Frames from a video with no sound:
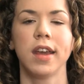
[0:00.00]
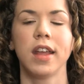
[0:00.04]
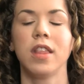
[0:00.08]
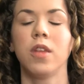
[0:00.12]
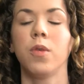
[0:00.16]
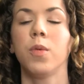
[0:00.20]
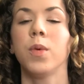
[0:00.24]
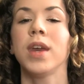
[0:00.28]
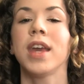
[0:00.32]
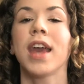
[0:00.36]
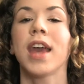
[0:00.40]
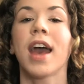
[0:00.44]

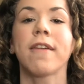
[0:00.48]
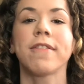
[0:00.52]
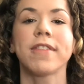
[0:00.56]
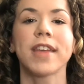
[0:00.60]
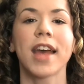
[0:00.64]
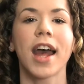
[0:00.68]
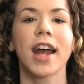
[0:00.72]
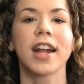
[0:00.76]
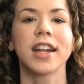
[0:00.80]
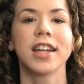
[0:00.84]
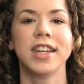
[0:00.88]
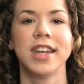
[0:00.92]
and that we have
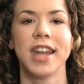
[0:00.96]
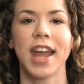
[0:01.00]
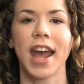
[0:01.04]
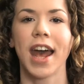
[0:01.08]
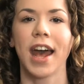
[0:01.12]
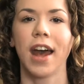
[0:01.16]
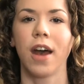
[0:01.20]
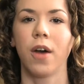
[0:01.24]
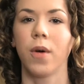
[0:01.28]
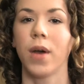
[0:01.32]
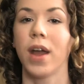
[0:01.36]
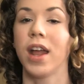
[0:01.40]
to act
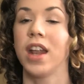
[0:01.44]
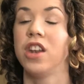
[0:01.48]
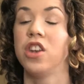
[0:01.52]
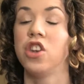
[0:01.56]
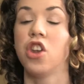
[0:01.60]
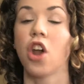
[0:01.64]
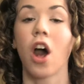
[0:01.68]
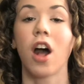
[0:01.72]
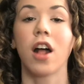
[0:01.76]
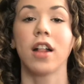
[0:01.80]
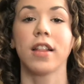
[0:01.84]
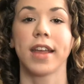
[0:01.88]
now and
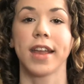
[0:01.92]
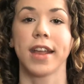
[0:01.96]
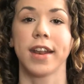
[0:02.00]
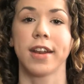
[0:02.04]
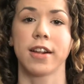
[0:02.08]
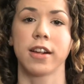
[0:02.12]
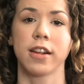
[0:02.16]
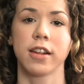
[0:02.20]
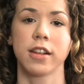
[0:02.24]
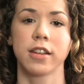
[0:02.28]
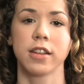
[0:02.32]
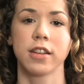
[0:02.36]
not
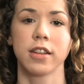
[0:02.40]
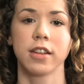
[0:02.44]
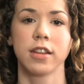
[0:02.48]
later.